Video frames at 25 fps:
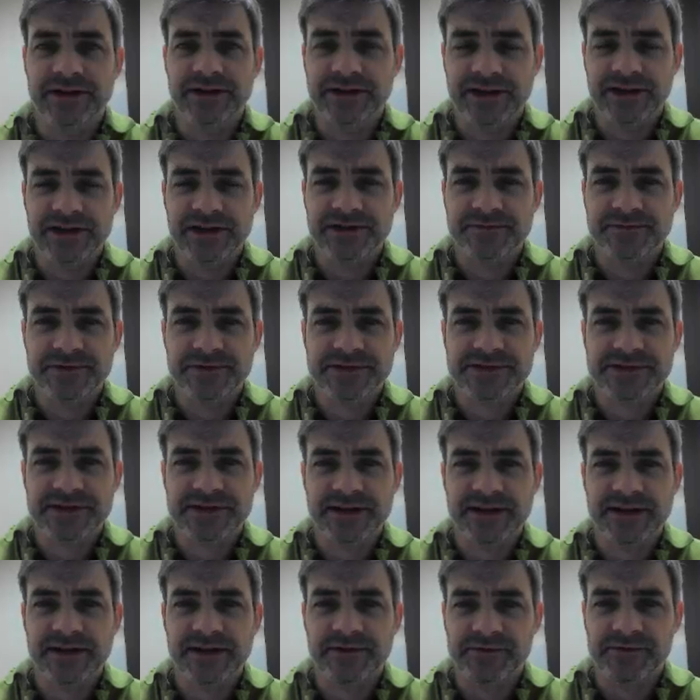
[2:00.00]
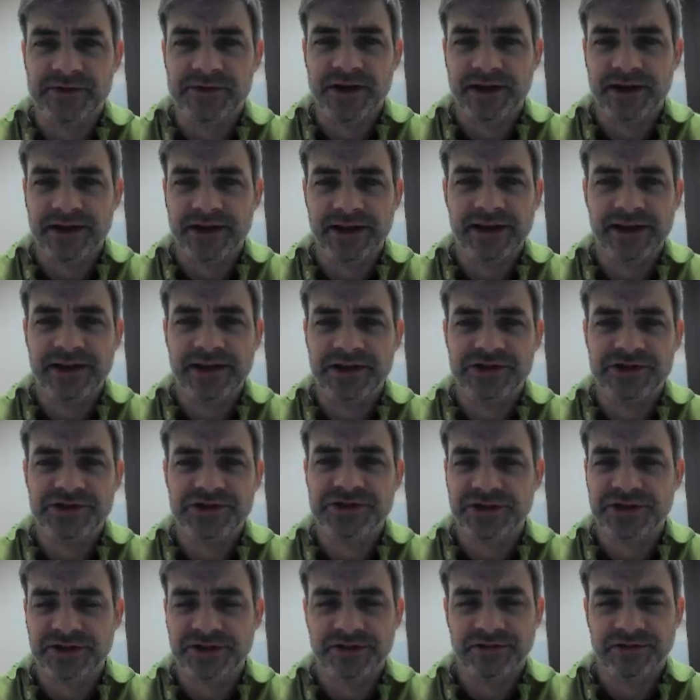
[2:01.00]
engagements that have not
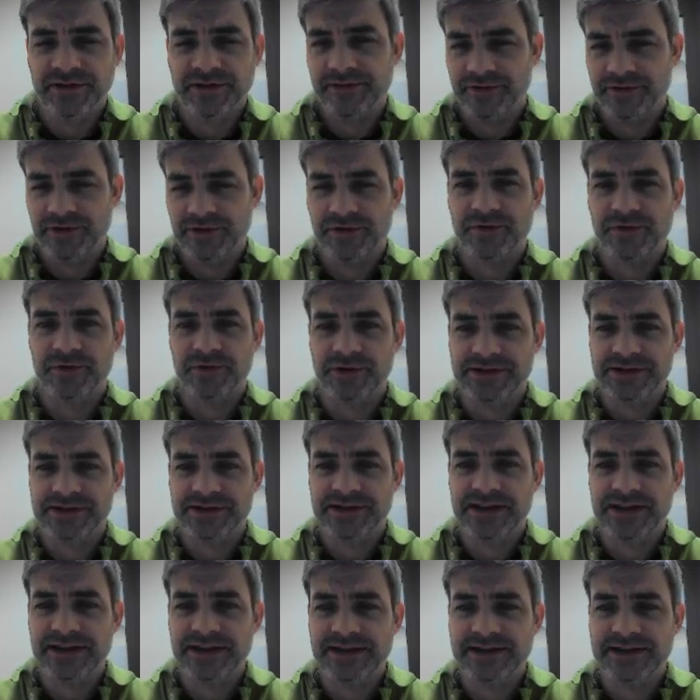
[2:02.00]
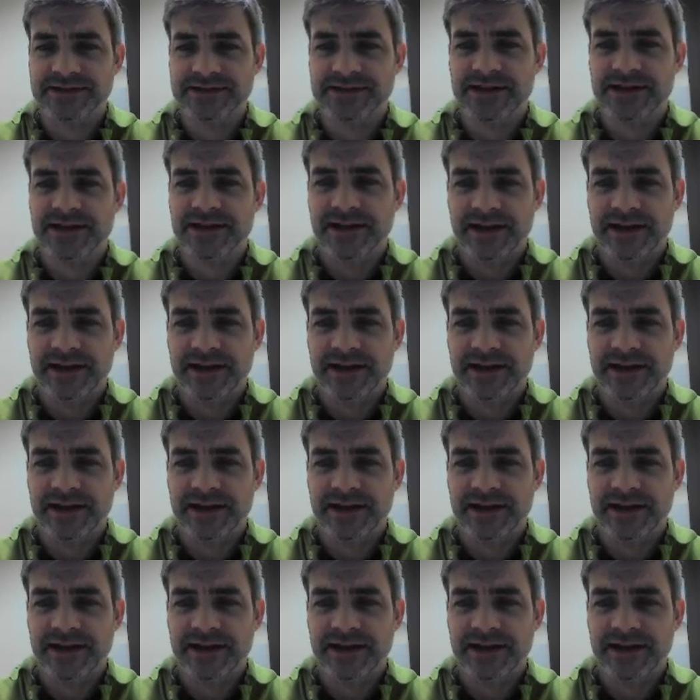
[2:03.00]
aged in 11 to 30 days,